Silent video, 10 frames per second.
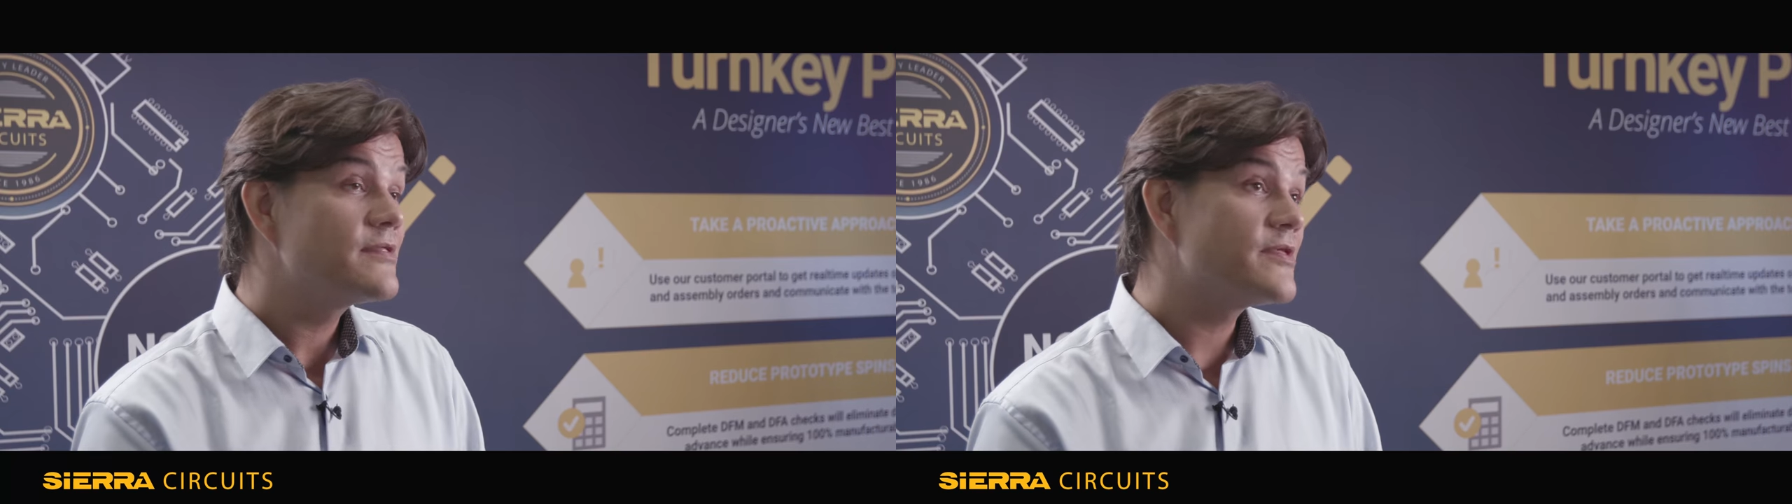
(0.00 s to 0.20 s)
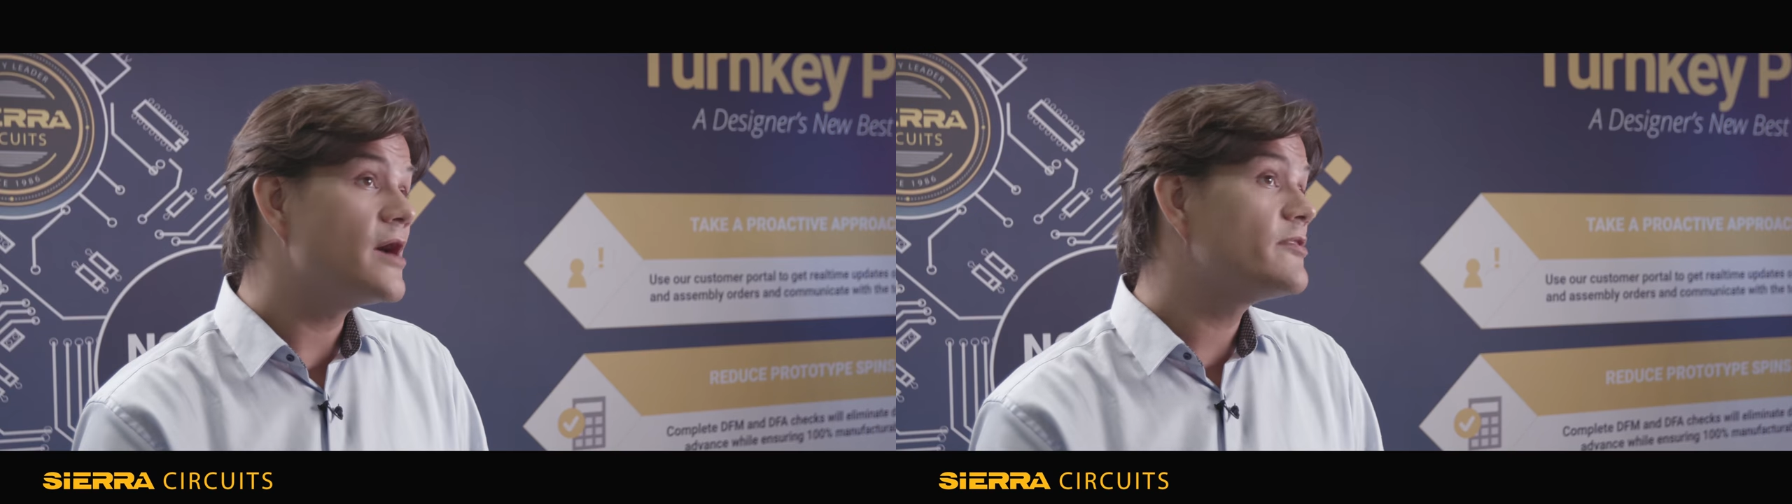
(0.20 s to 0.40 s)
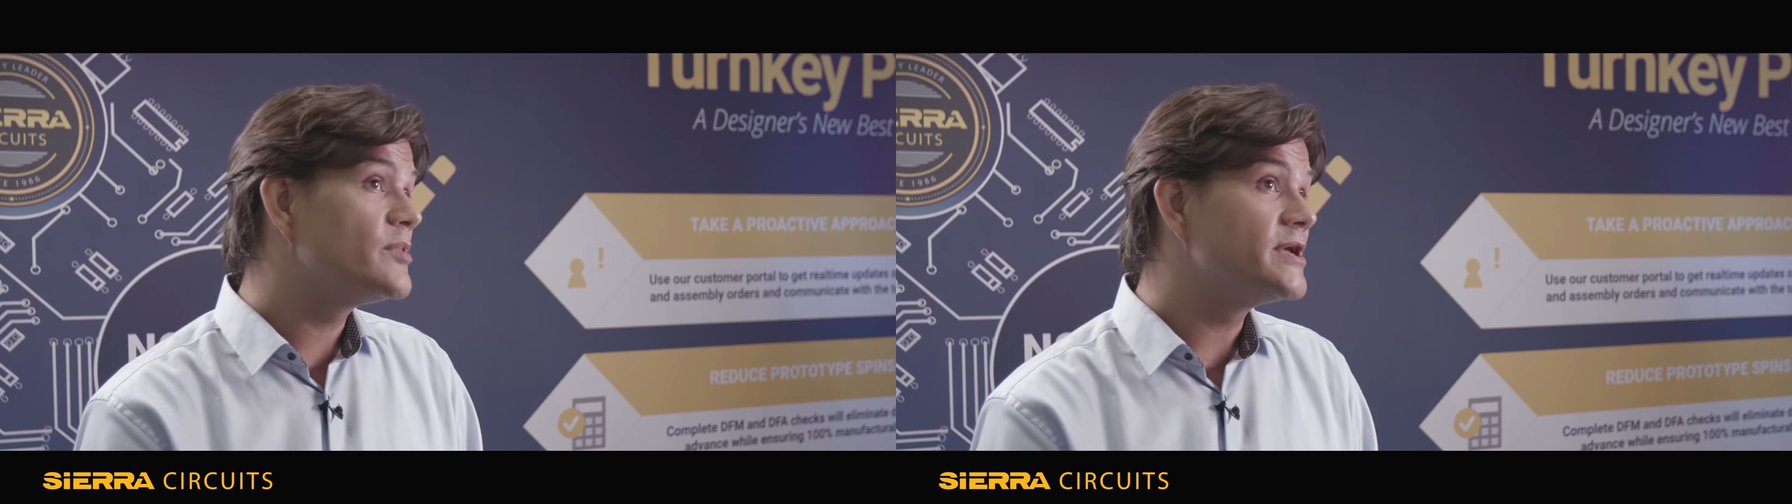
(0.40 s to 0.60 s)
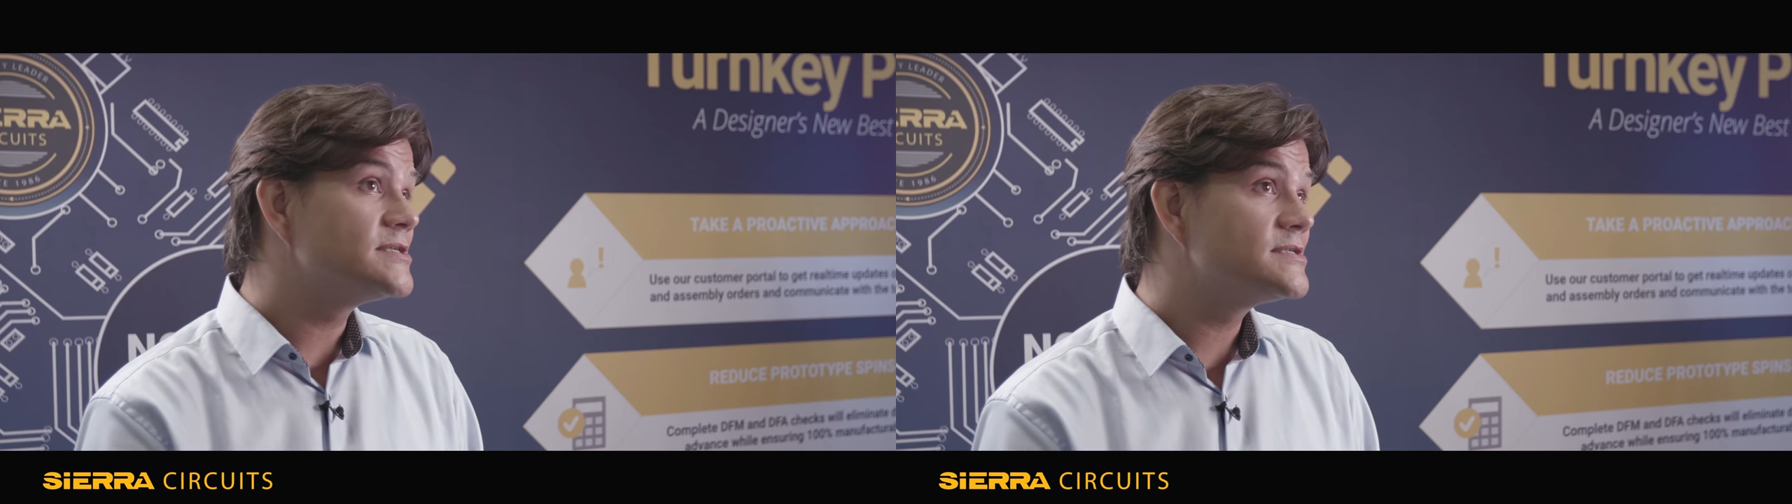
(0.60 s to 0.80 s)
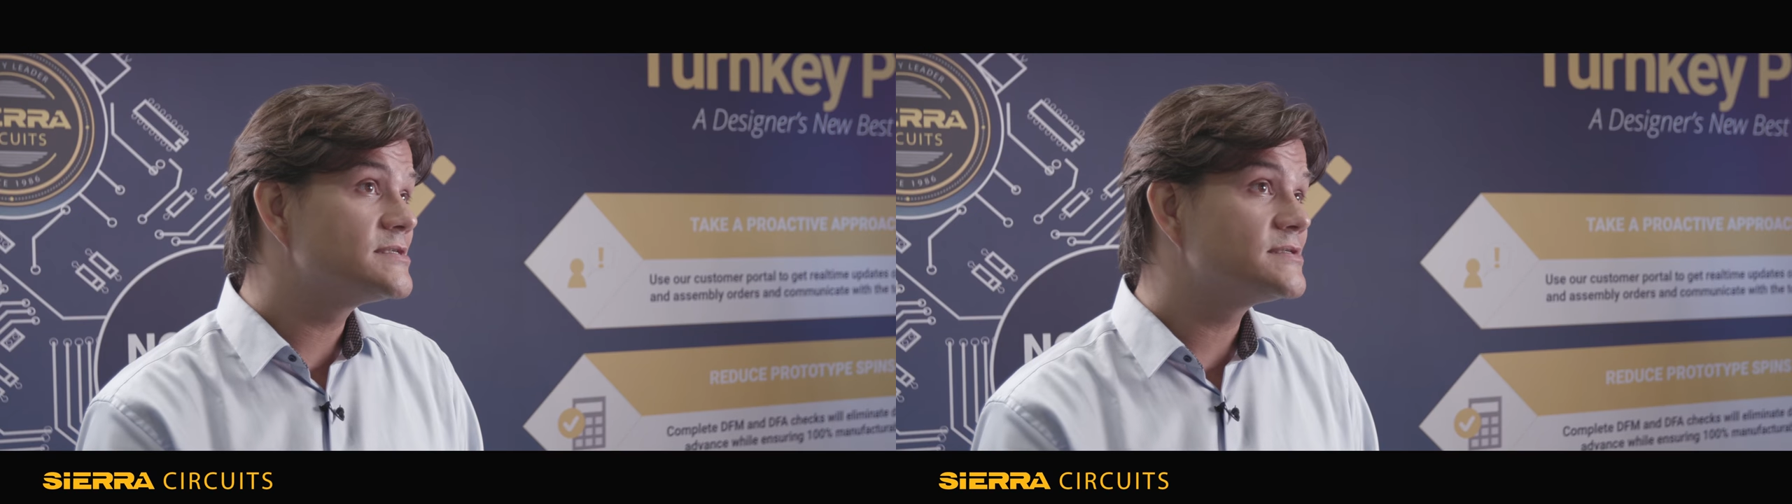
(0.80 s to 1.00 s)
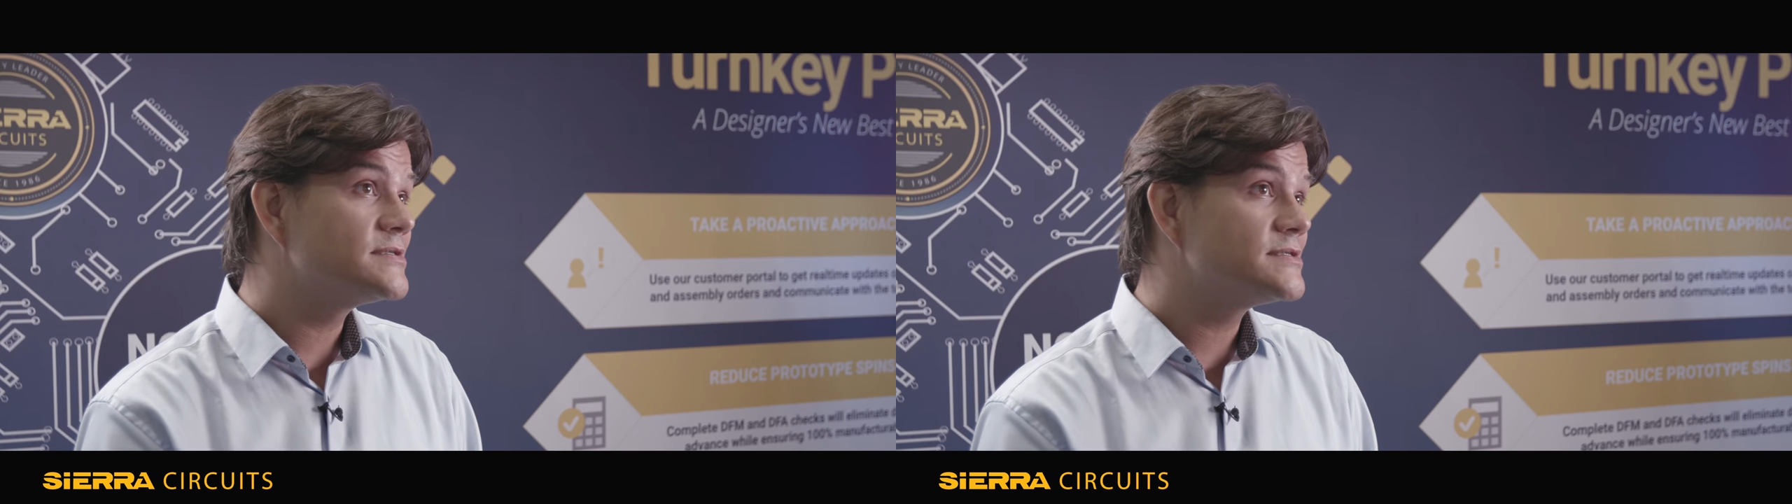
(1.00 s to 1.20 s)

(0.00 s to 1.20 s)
There are other places,